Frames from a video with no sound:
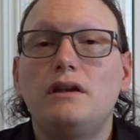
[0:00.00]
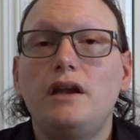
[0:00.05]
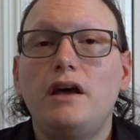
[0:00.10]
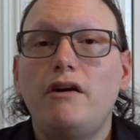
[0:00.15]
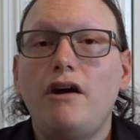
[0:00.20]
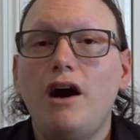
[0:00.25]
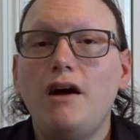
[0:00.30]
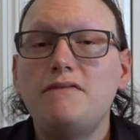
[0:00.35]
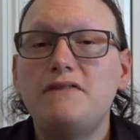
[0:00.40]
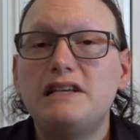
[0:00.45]

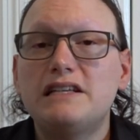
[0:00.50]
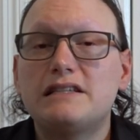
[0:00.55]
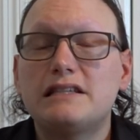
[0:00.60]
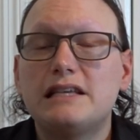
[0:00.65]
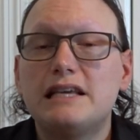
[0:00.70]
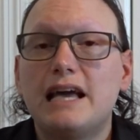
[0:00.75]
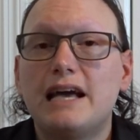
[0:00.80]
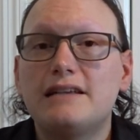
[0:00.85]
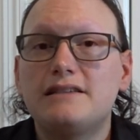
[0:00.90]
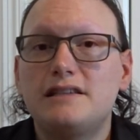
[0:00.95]
Now
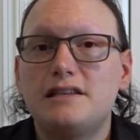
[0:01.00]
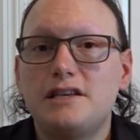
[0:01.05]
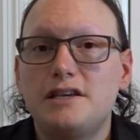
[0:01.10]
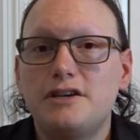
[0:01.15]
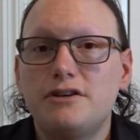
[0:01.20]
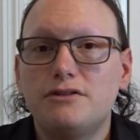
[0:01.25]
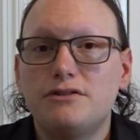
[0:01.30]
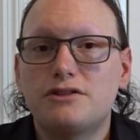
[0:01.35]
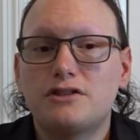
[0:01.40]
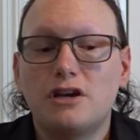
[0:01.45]
obviously as the
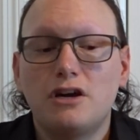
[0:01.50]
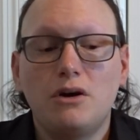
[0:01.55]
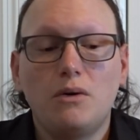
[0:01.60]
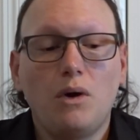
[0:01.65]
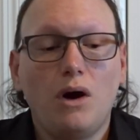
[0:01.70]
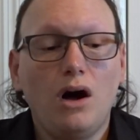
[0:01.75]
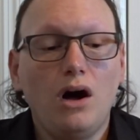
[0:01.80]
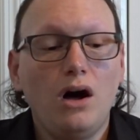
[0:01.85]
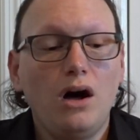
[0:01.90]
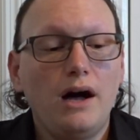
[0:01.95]
years go
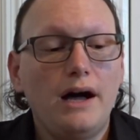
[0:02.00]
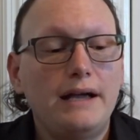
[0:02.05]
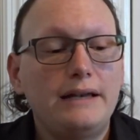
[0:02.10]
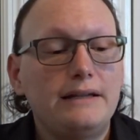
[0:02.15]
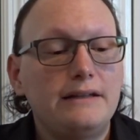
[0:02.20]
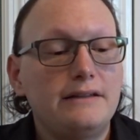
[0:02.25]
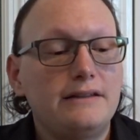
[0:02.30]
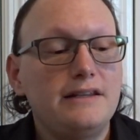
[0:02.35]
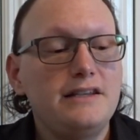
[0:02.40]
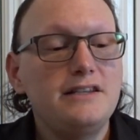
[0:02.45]

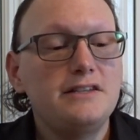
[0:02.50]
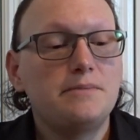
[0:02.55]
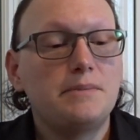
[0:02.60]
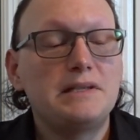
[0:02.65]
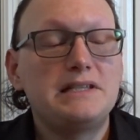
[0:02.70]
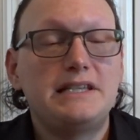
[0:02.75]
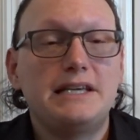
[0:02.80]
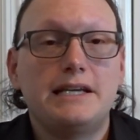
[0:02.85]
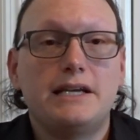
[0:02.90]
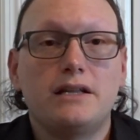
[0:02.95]
on, these
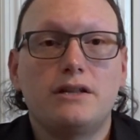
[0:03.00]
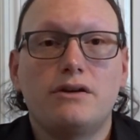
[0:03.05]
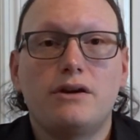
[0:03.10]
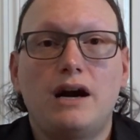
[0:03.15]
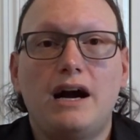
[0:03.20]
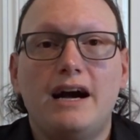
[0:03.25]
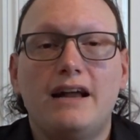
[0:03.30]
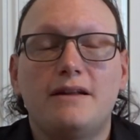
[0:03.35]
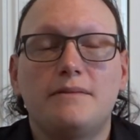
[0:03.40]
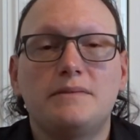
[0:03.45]
particular
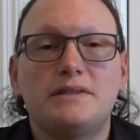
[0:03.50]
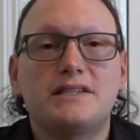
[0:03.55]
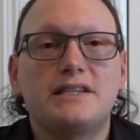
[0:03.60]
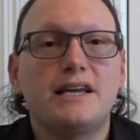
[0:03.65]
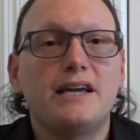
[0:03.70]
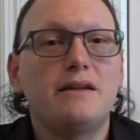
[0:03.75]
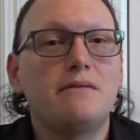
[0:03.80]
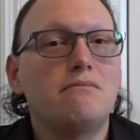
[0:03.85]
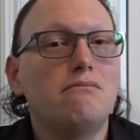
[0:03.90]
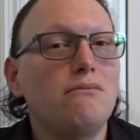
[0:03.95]
items
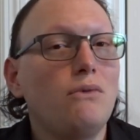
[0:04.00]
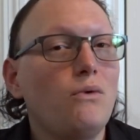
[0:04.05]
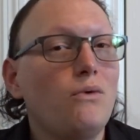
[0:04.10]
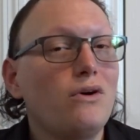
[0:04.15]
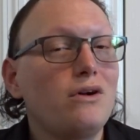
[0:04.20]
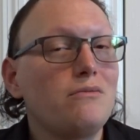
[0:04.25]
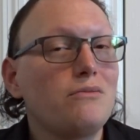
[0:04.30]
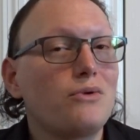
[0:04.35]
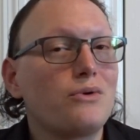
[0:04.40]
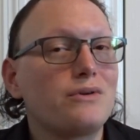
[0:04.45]
get
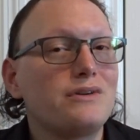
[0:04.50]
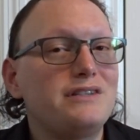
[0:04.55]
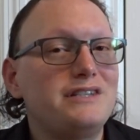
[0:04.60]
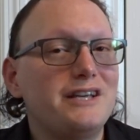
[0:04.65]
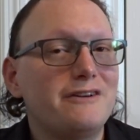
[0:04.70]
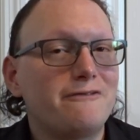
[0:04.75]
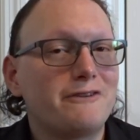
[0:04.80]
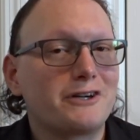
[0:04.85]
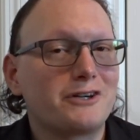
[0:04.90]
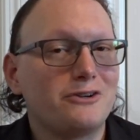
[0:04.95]
more and more
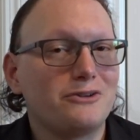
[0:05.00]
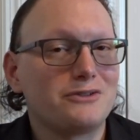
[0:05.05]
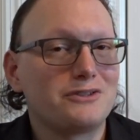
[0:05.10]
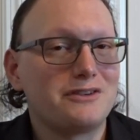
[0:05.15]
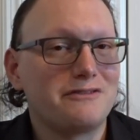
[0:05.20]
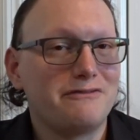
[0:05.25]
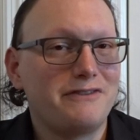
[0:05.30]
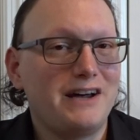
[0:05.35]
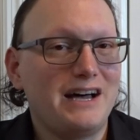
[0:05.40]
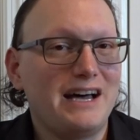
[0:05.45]
difficult
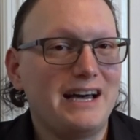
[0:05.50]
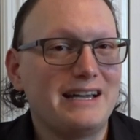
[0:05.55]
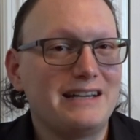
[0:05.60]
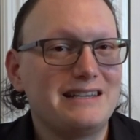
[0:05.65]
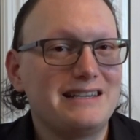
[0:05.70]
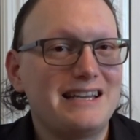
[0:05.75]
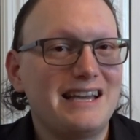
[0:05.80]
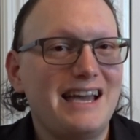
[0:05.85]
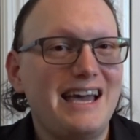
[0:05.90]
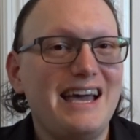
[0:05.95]
to
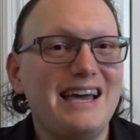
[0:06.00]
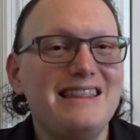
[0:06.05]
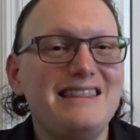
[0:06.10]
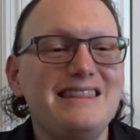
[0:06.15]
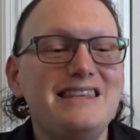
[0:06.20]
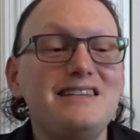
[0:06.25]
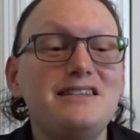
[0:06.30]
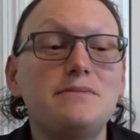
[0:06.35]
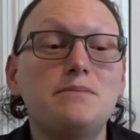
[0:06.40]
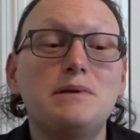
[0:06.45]
find, and
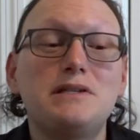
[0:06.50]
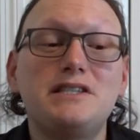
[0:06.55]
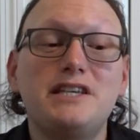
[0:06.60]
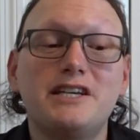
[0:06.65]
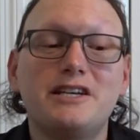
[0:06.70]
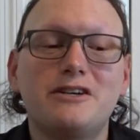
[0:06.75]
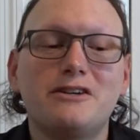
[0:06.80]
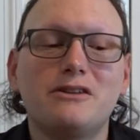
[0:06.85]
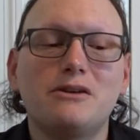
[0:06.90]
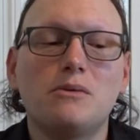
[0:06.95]
this
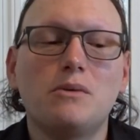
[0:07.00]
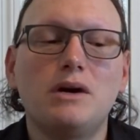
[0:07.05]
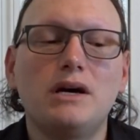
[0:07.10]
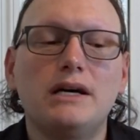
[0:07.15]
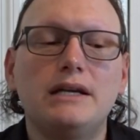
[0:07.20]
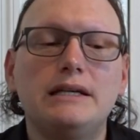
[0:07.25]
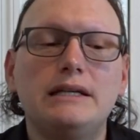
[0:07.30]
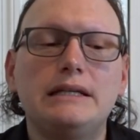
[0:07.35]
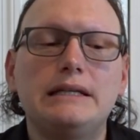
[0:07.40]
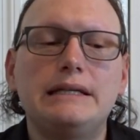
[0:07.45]
particular
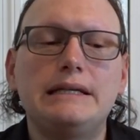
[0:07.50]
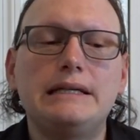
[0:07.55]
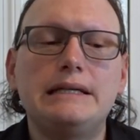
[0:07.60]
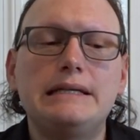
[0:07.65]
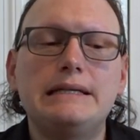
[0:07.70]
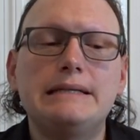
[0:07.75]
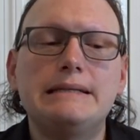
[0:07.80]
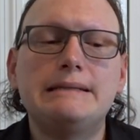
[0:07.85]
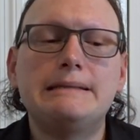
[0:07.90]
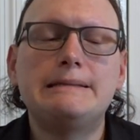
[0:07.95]
one
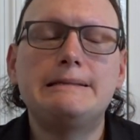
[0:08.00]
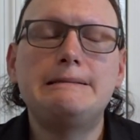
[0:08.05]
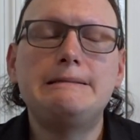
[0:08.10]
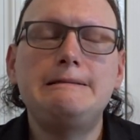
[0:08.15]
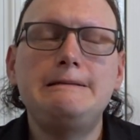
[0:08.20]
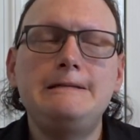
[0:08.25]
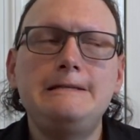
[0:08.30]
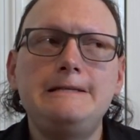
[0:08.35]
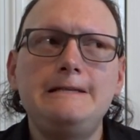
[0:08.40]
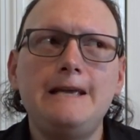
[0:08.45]
is
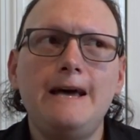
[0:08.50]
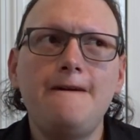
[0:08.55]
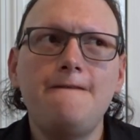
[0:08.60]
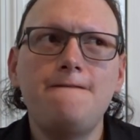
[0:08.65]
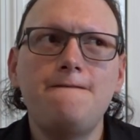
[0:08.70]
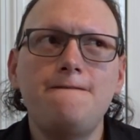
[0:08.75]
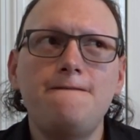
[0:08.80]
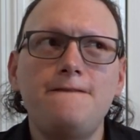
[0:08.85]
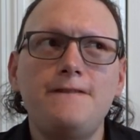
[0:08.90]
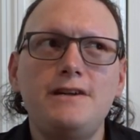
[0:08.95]

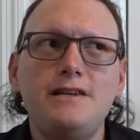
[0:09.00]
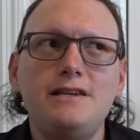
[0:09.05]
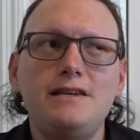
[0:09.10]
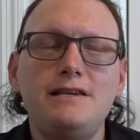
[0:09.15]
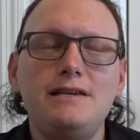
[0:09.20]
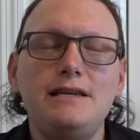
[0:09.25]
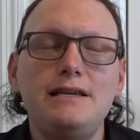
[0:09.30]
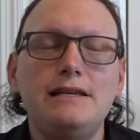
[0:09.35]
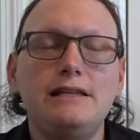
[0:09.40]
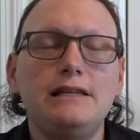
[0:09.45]

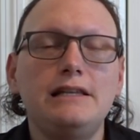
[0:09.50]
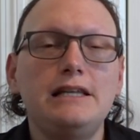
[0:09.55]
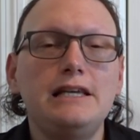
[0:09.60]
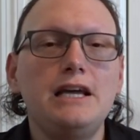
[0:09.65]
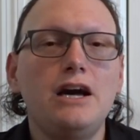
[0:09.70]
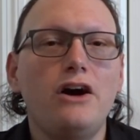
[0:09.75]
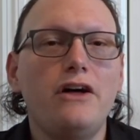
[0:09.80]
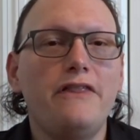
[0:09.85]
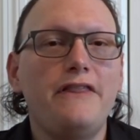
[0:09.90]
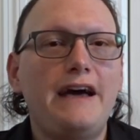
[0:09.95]

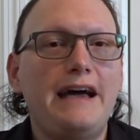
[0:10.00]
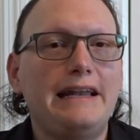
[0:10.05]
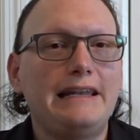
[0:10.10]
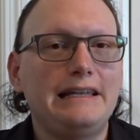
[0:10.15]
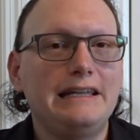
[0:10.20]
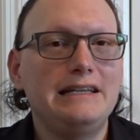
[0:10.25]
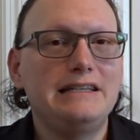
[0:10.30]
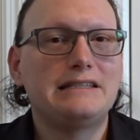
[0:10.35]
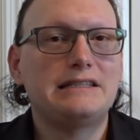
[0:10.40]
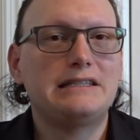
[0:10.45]
definitely on that
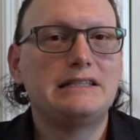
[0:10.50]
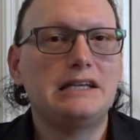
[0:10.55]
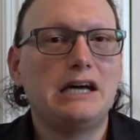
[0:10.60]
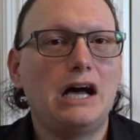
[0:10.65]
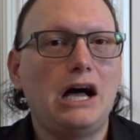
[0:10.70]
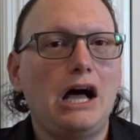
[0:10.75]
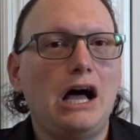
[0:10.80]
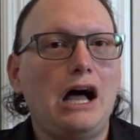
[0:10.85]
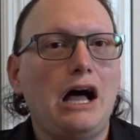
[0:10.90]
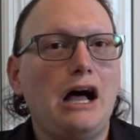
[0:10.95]
list
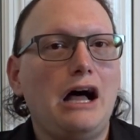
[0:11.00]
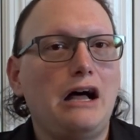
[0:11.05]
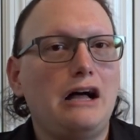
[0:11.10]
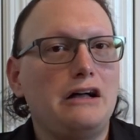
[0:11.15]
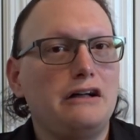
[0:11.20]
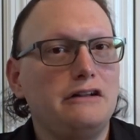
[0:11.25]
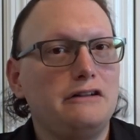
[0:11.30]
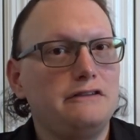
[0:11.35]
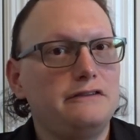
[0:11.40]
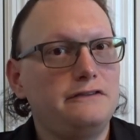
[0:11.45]

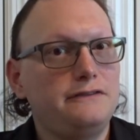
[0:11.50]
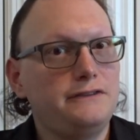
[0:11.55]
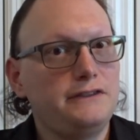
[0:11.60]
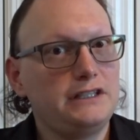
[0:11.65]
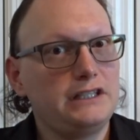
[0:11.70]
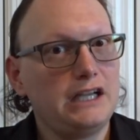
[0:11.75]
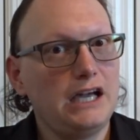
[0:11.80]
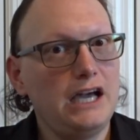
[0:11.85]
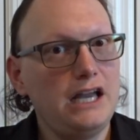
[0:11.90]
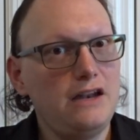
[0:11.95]
of
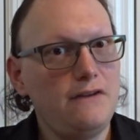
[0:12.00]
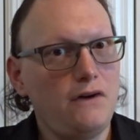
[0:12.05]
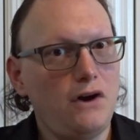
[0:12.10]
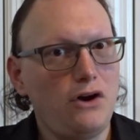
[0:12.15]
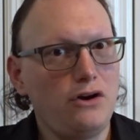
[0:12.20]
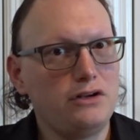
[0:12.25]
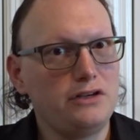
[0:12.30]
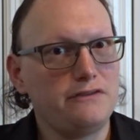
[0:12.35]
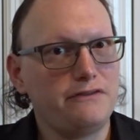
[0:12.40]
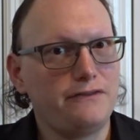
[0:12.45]
kind of
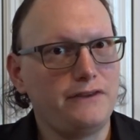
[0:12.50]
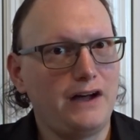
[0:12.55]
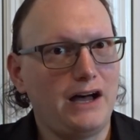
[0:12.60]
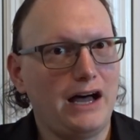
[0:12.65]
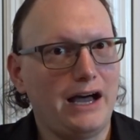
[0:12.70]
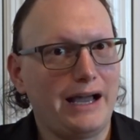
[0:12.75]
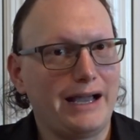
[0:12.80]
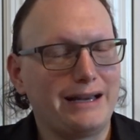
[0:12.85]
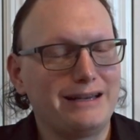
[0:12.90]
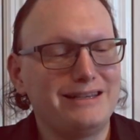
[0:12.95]
hard to
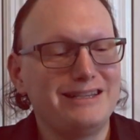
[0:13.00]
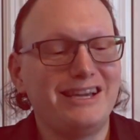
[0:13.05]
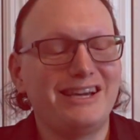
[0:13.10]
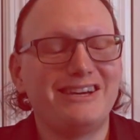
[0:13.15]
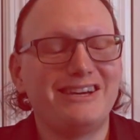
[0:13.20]
find.